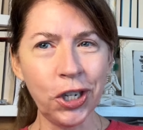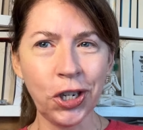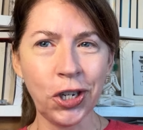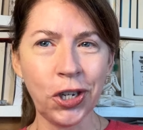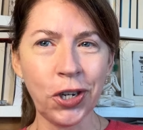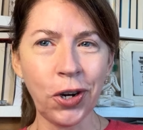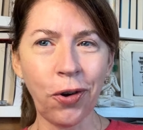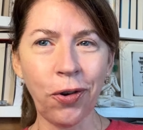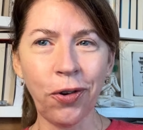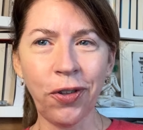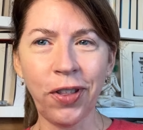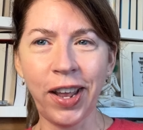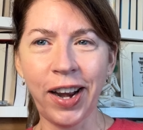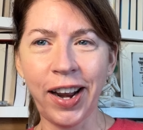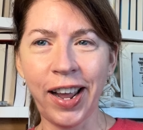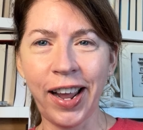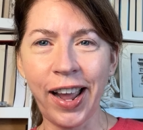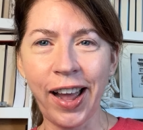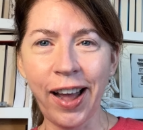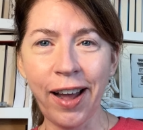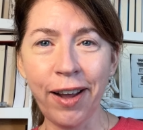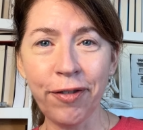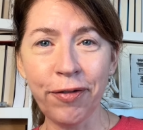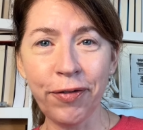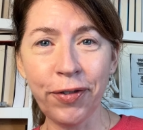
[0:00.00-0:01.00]
show that I
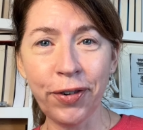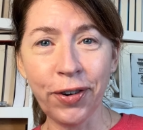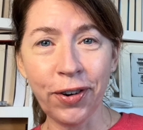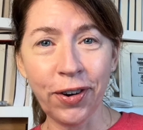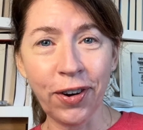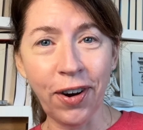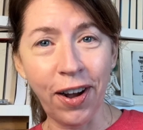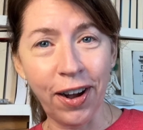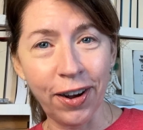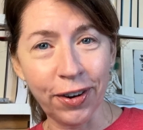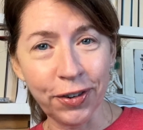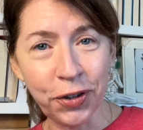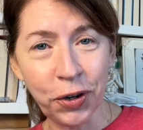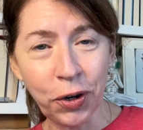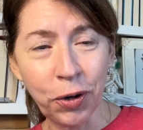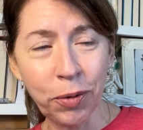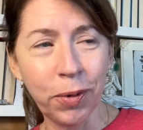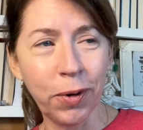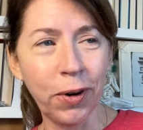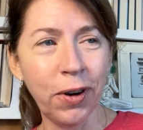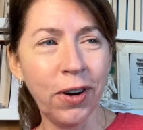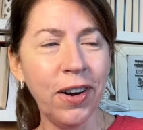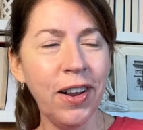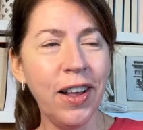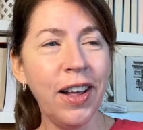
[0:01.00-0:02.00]
had for
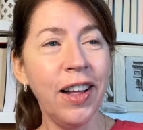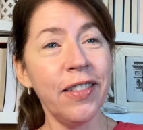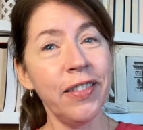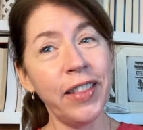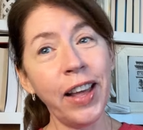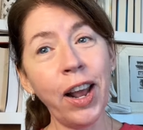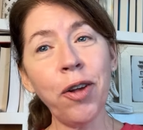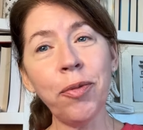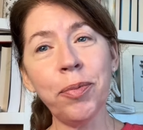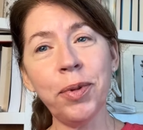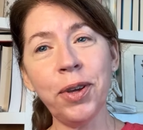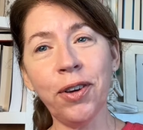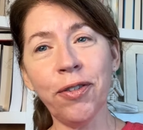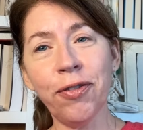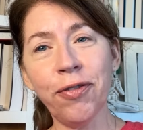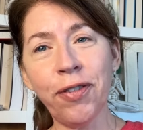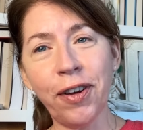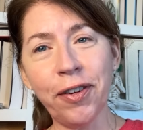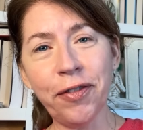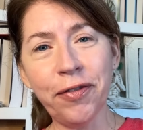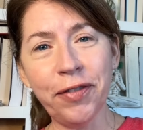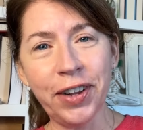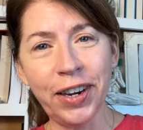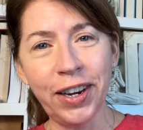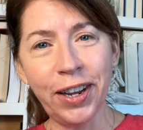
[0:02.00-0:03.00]
October. That'll be a
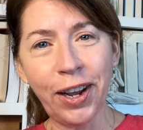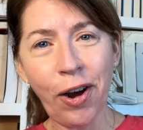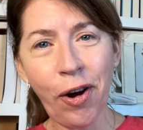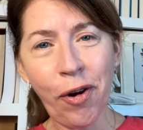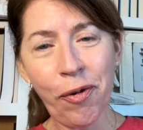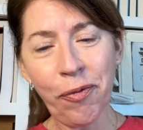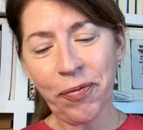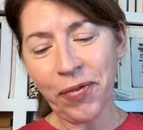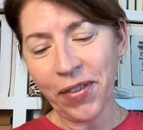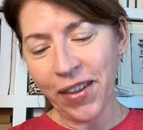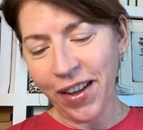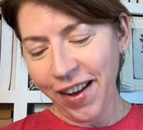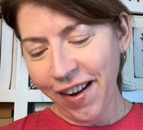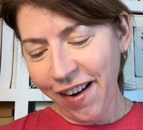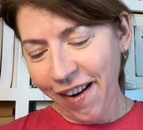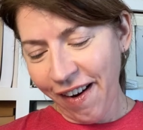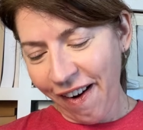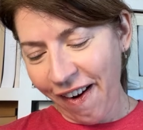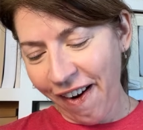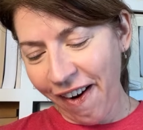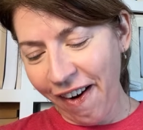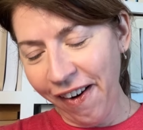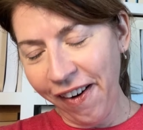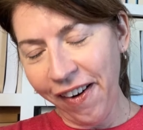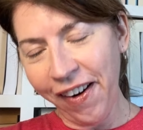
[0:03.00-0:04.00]
fun video.
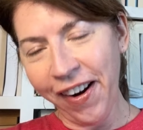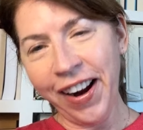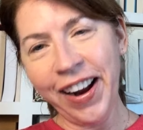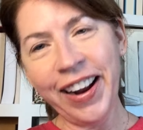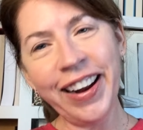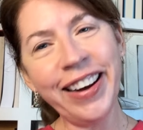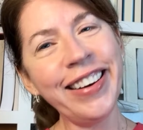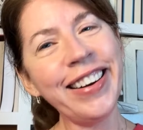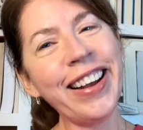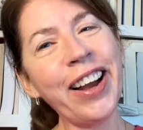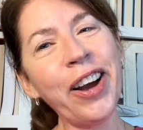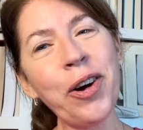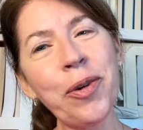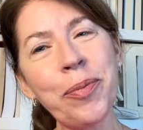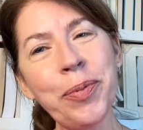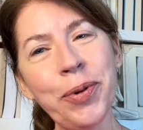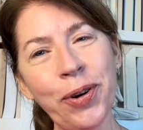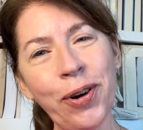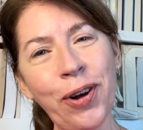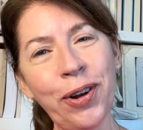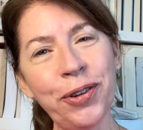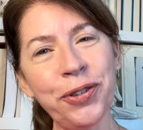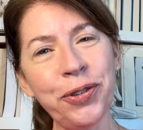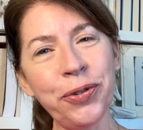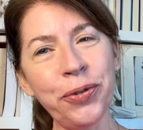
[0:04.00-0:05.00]
All right, I hope you're
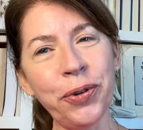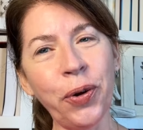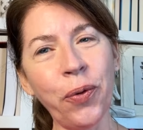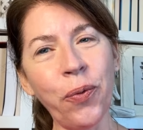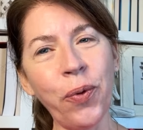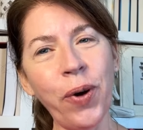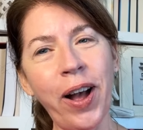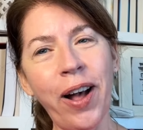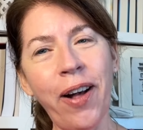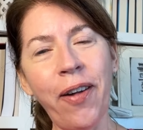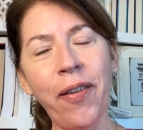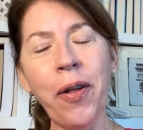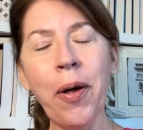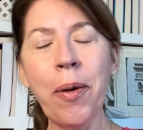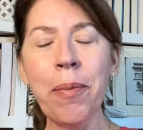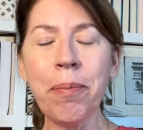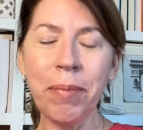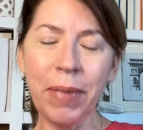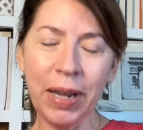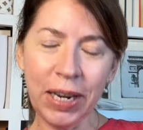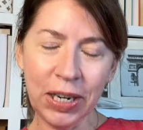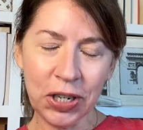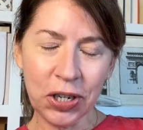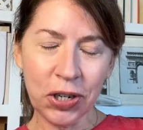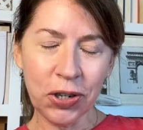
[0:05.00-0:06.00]
all doing well.
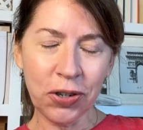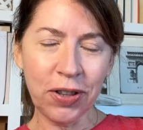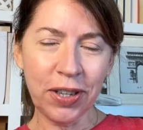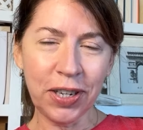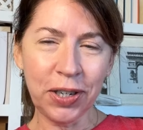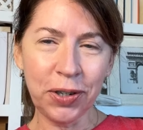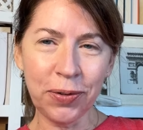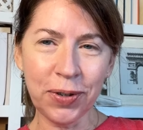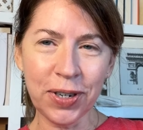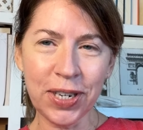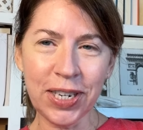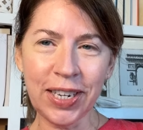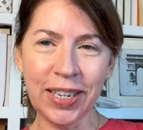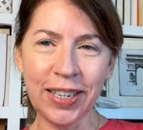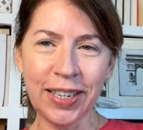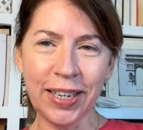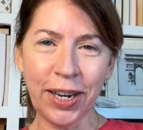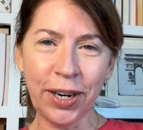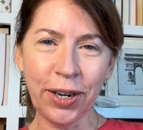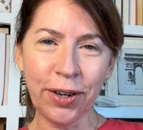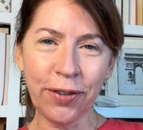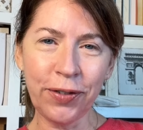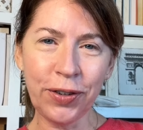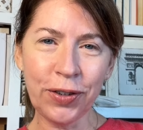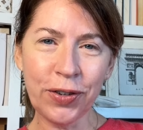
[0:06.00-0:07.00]
Make sure that you are taking
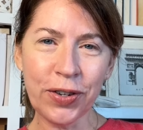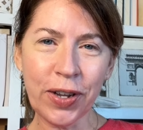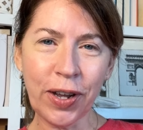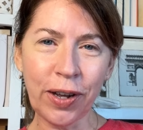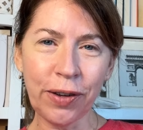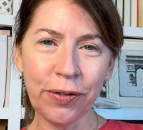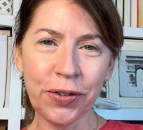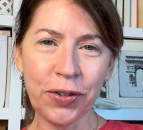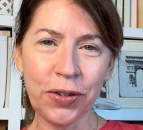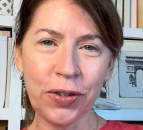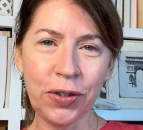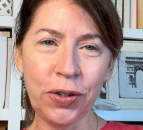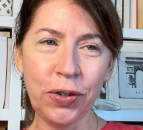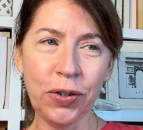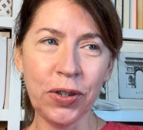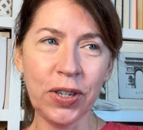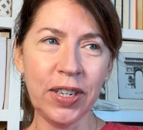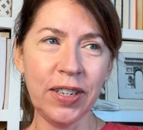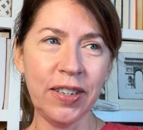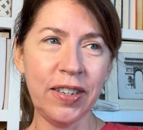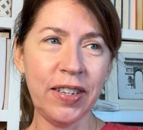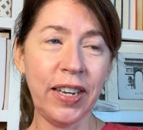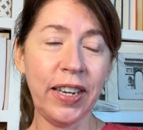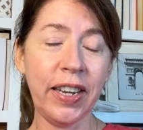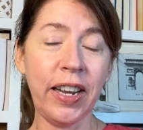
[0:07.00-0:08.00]
care of yourself so you
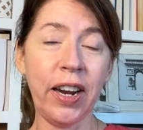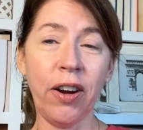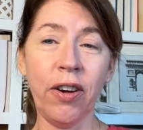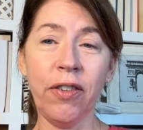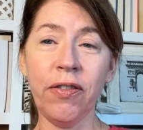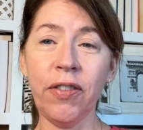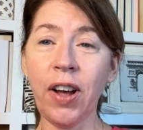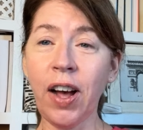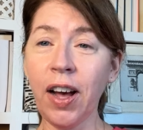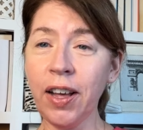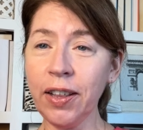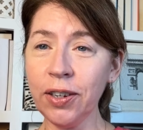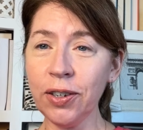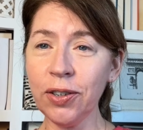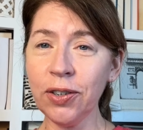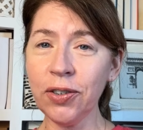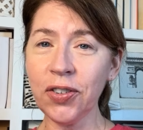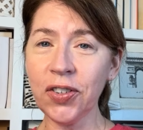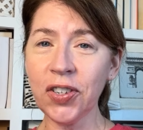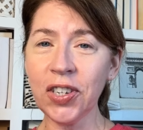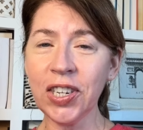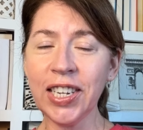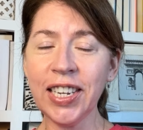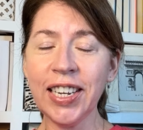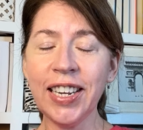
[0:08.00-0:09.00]
can take care of
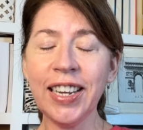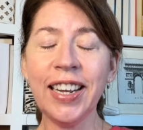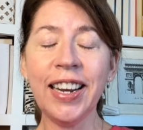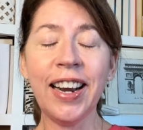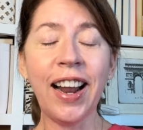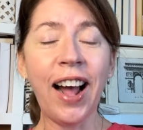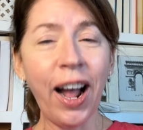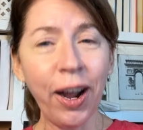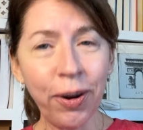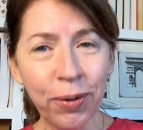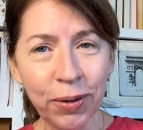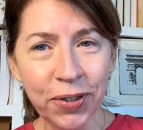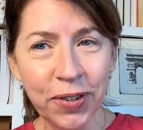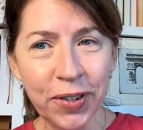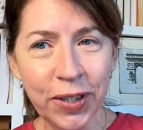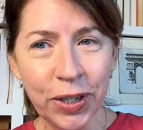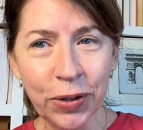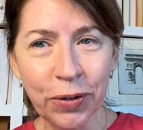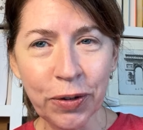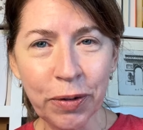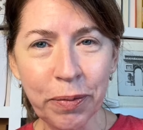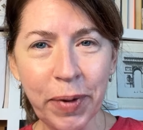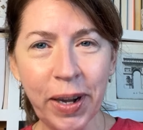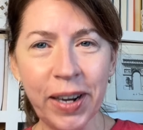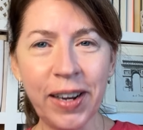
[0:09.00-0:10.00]
others. And I will see
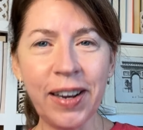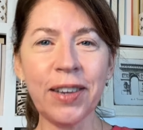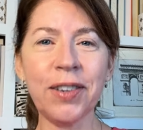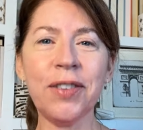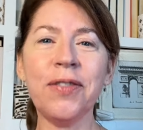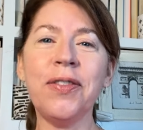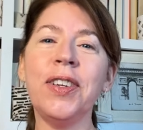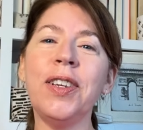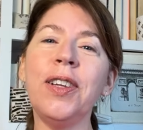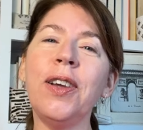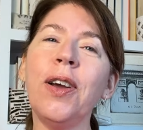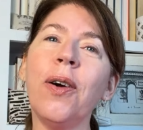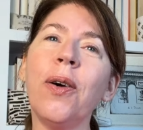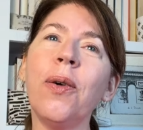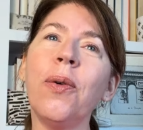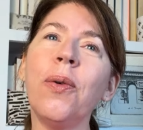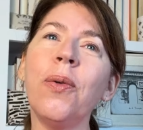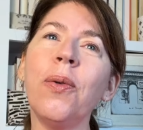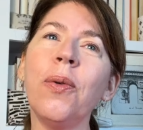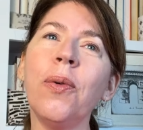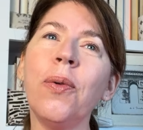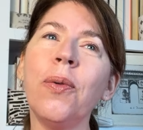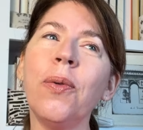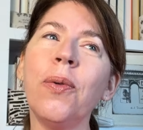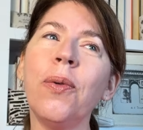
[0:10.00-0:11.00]
you in my next video,
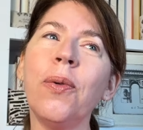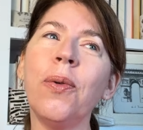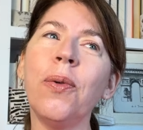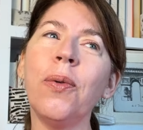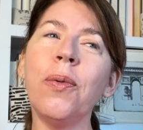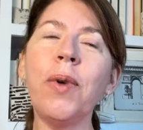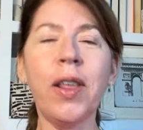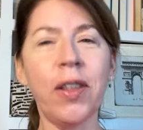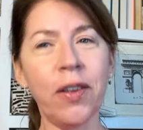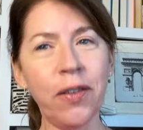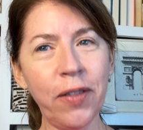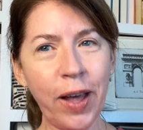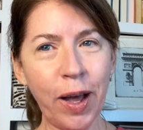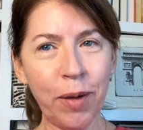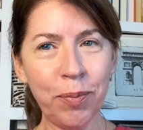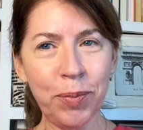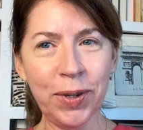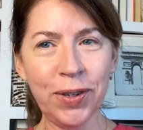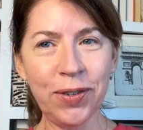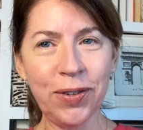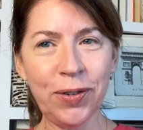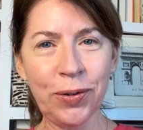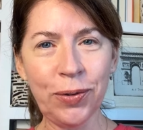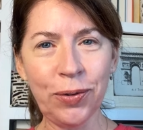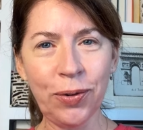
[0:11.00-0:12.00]
whether that be
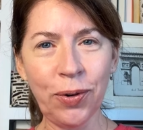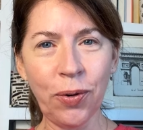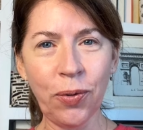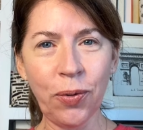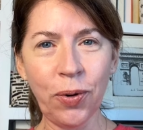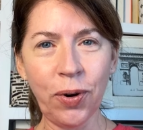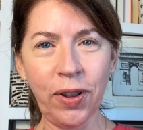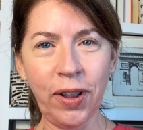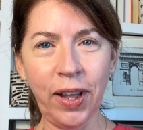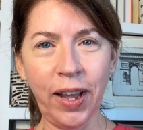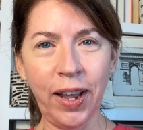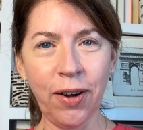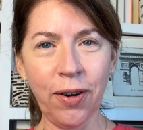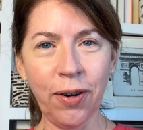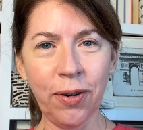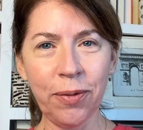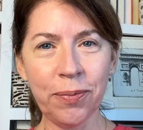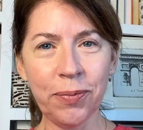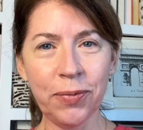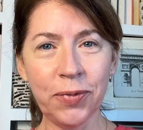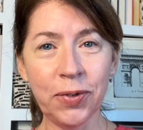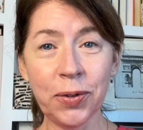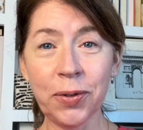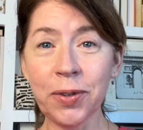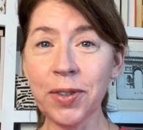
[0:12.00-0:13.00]
sooner or later.
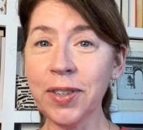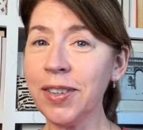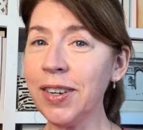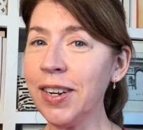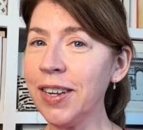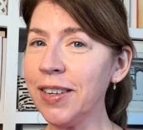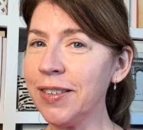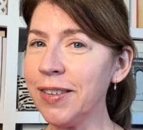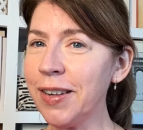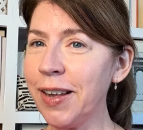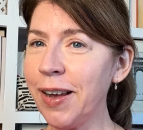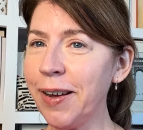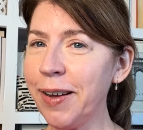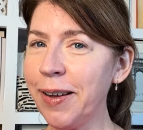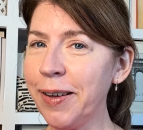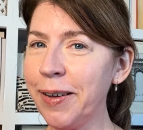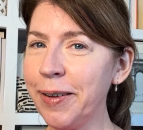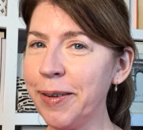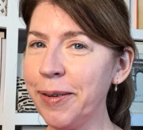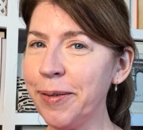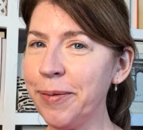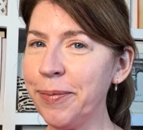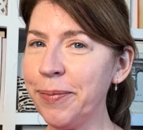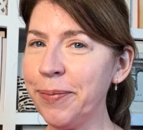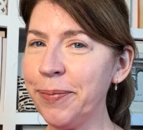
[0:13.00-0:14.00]
So until next time,